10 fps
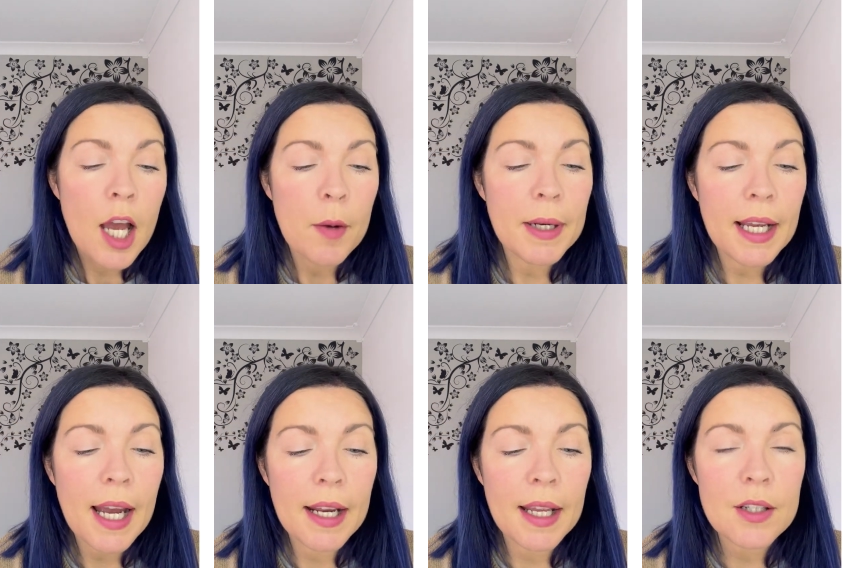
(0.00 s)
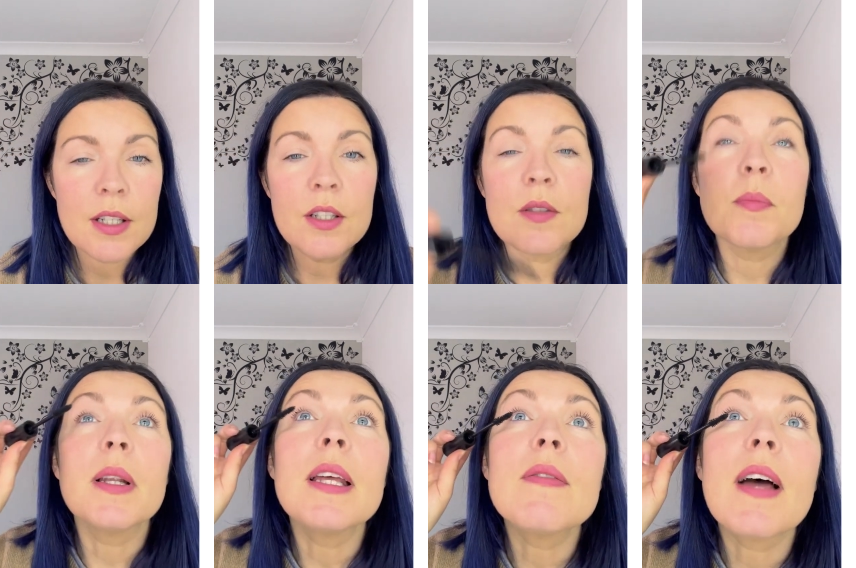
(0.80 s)
I mean, I can't actually
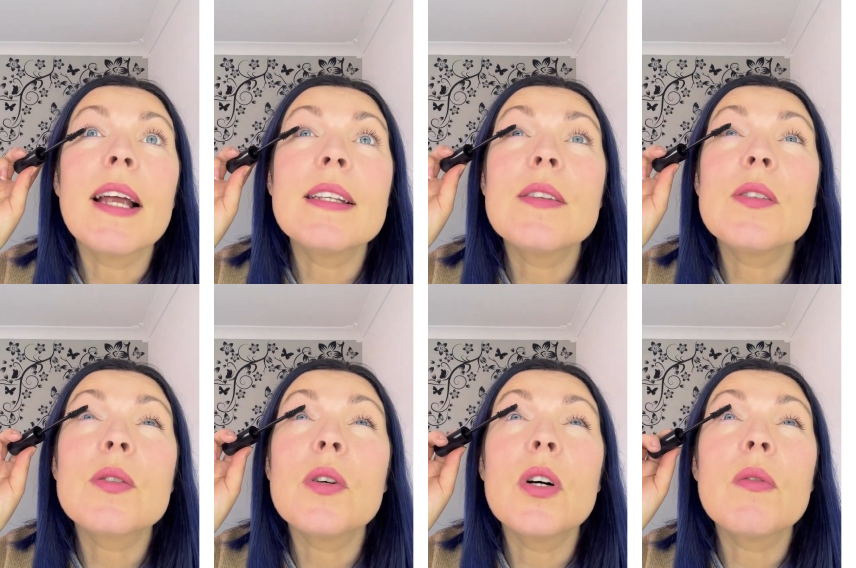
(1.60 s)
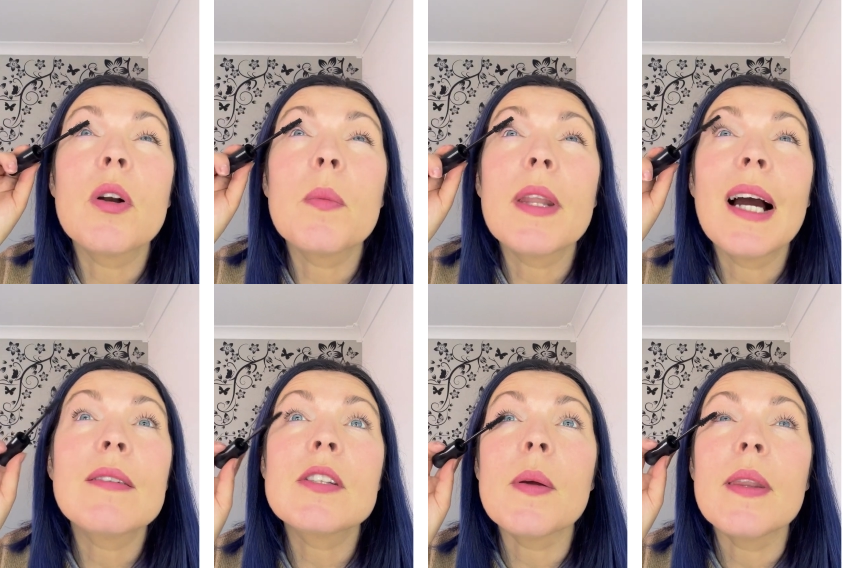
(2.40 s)
believe that I did the school run
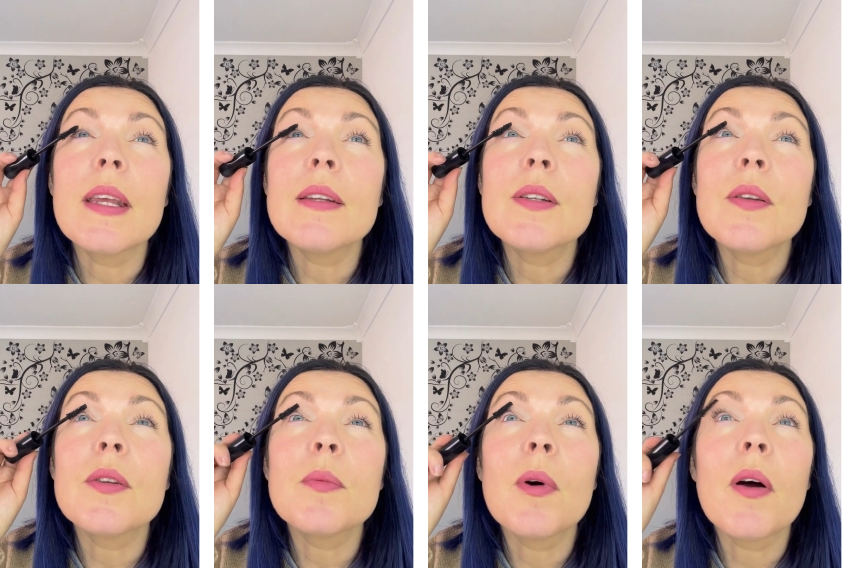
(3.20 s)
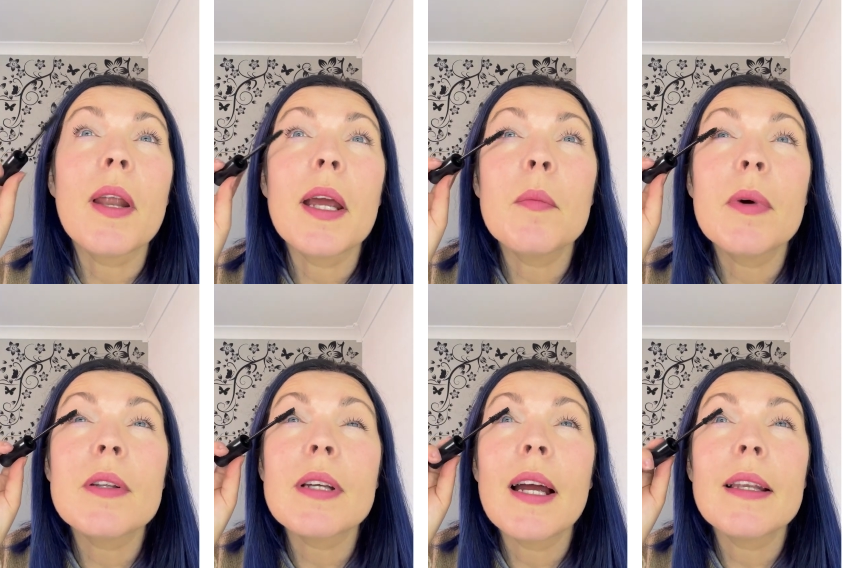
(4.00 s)
without doing these two this morning,
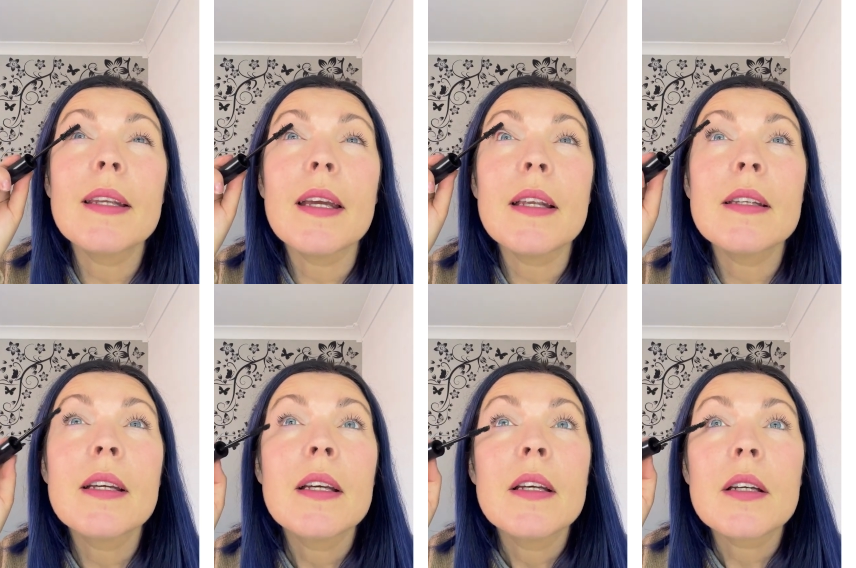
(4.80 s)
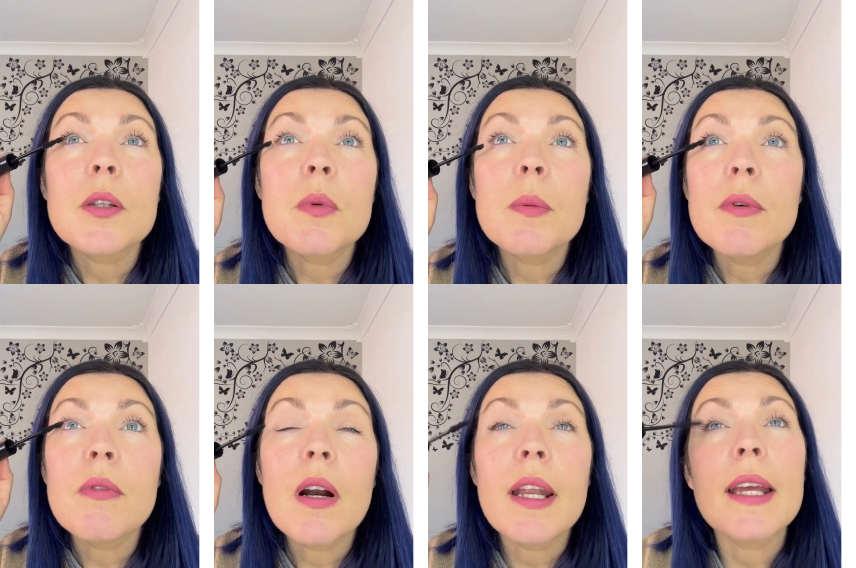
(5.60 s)
but I did, because we were
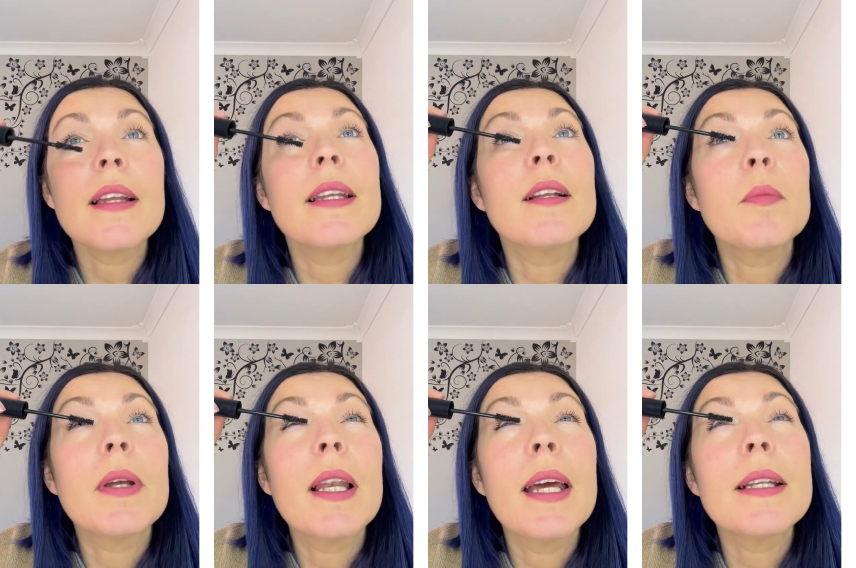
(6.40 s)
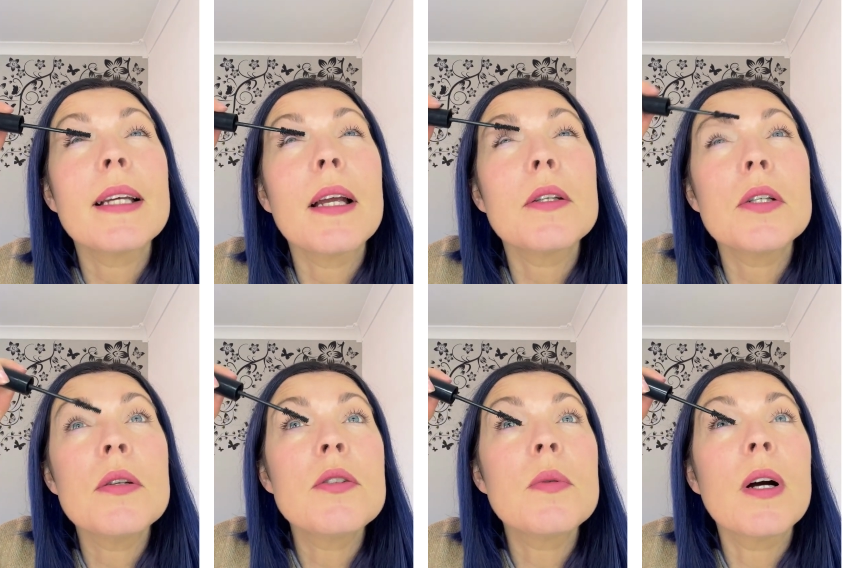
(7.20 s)
running a little bit late as
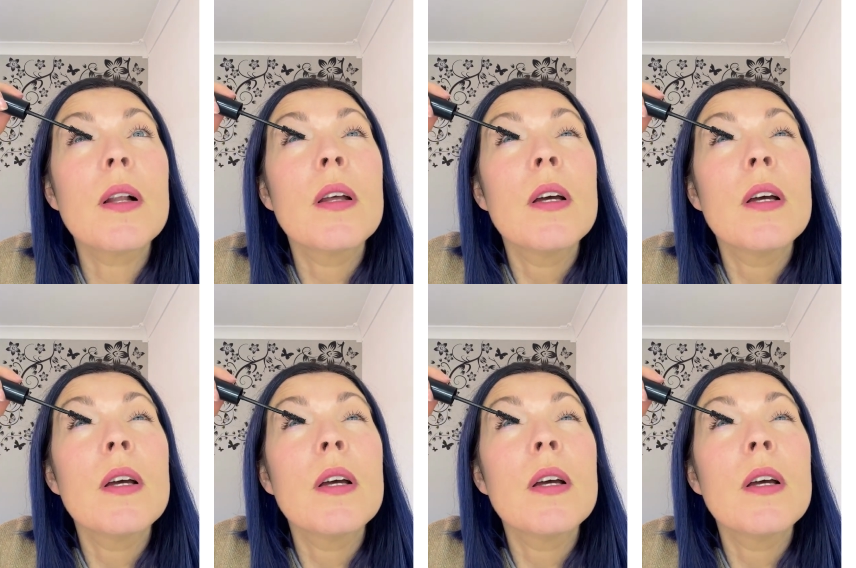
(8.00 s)
usual.